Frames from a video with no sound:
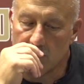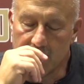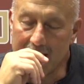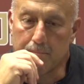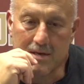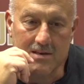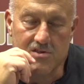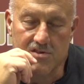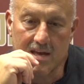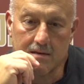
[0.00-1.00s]
That being
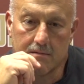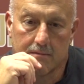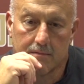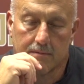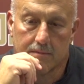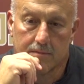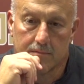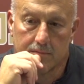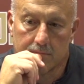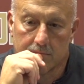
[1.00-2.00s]
said,
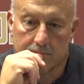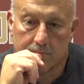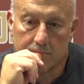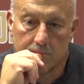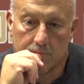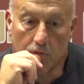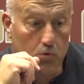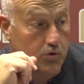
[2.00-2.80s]
no